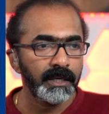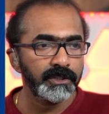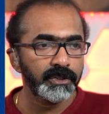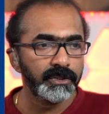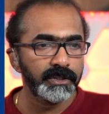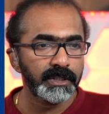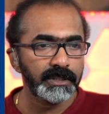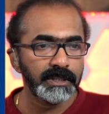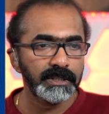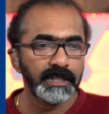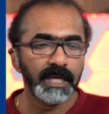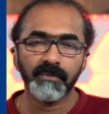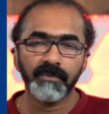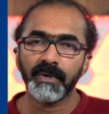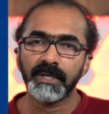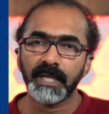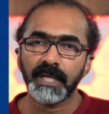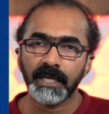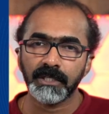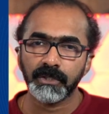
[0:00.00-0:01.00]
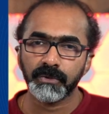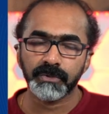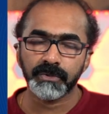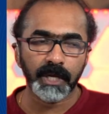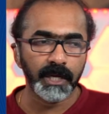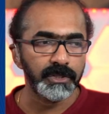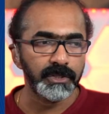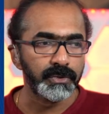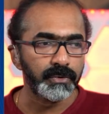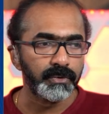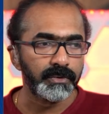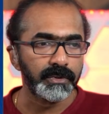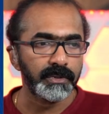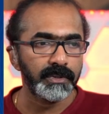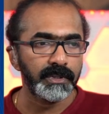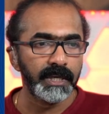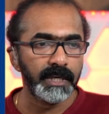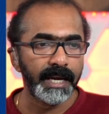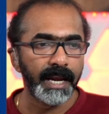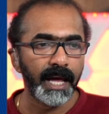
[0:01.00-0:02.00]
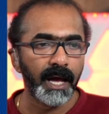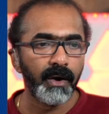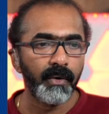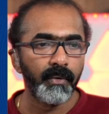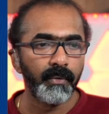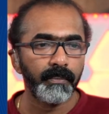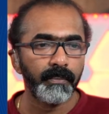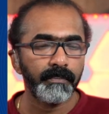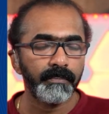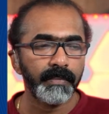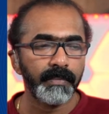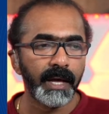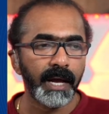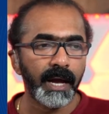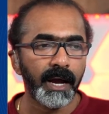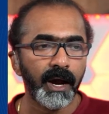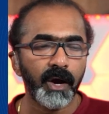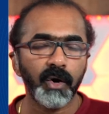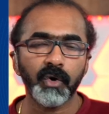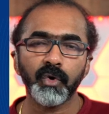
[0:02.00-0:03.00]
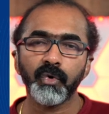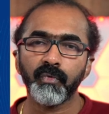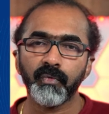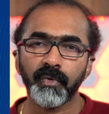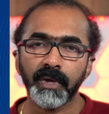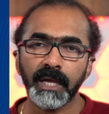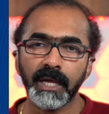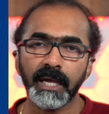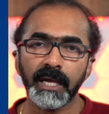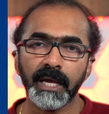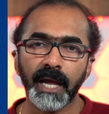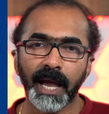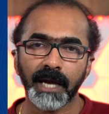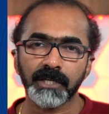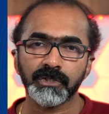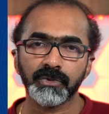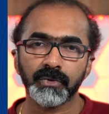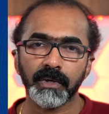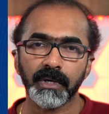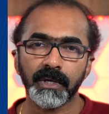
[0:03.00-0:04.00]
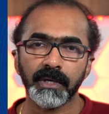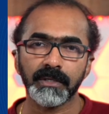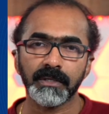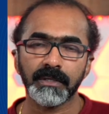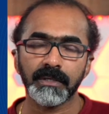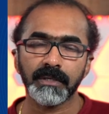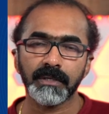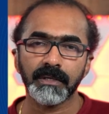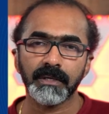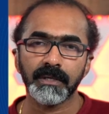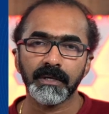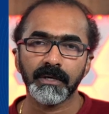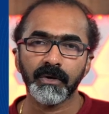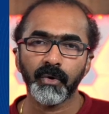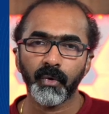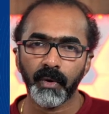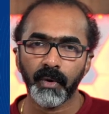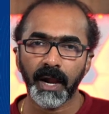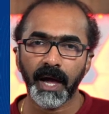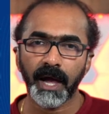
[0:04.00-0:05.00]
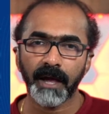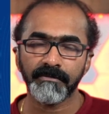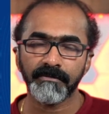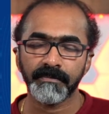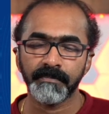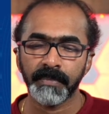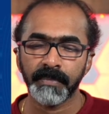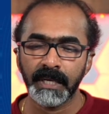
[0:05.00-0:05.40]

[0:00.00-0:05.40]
So this is the event that you scheduled. Now, how do we actually go live?